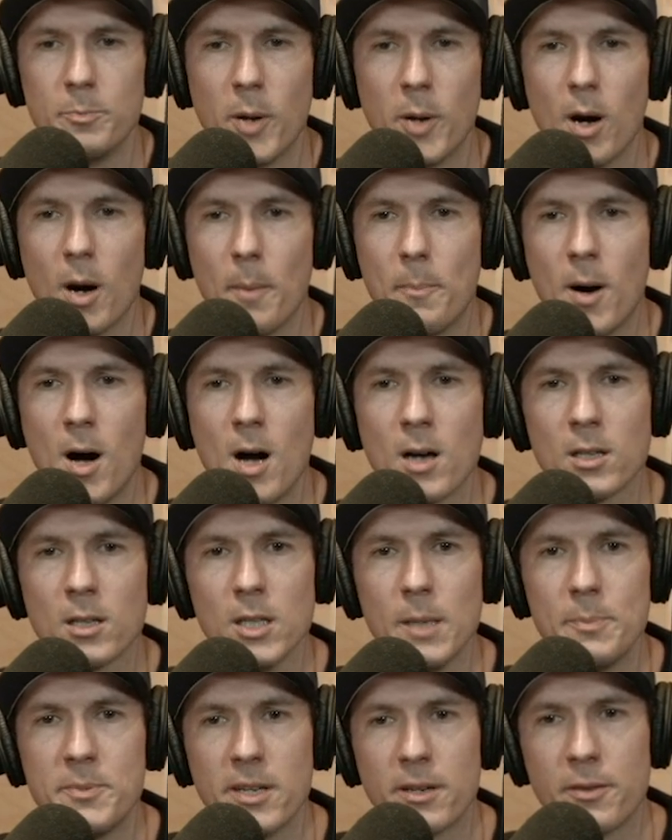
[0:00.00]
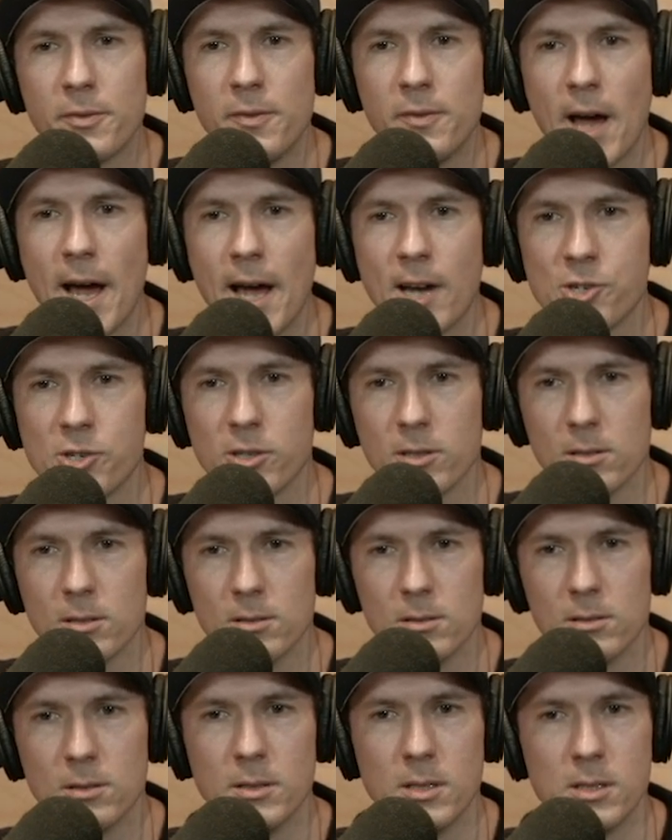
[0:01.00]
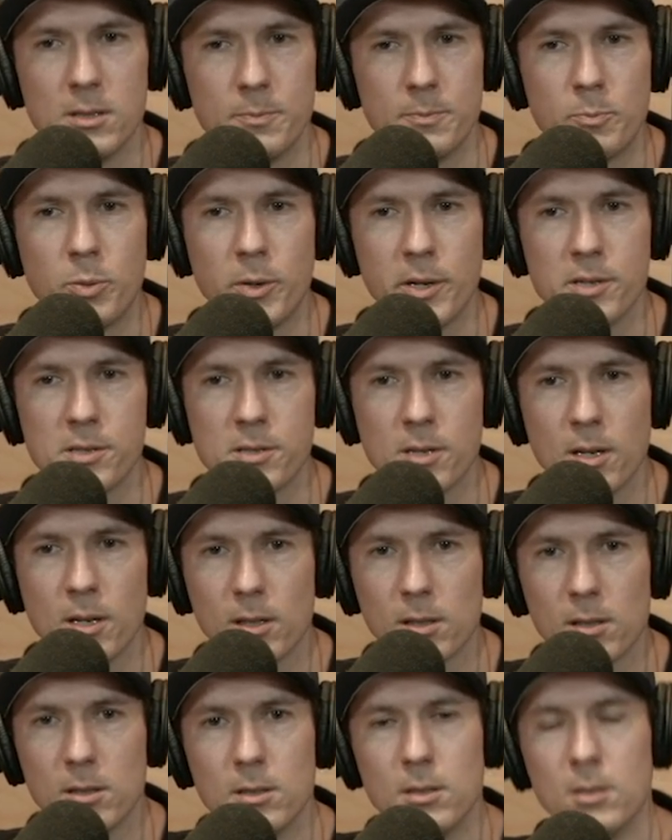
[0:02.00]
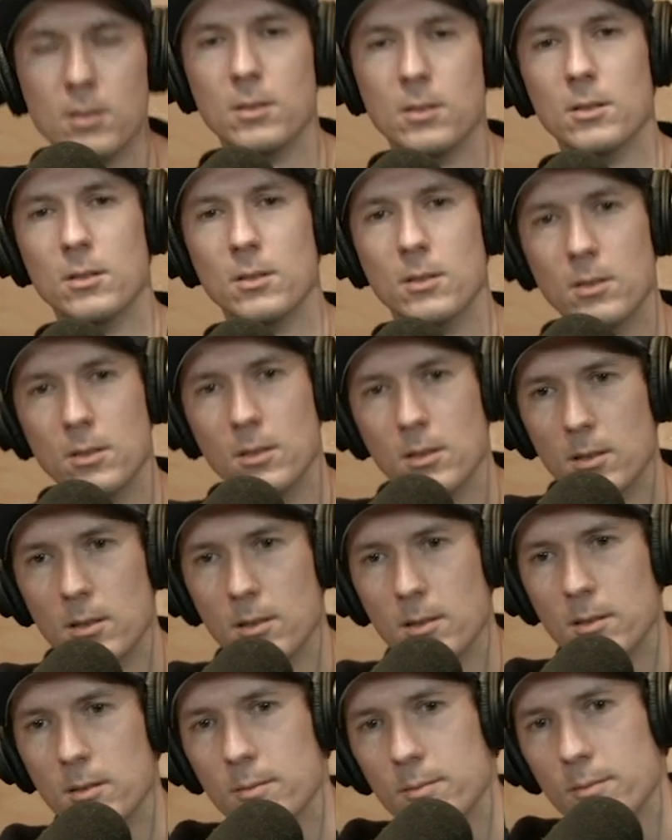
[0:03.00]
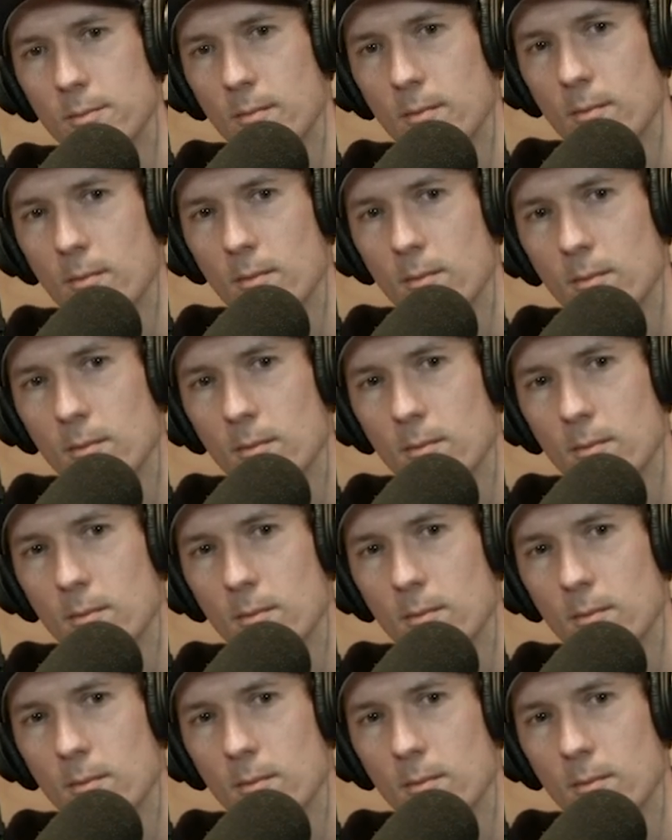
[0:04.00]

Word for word: p- life? like fashion is oh, the child sick. is giving you a sense of hope. The child's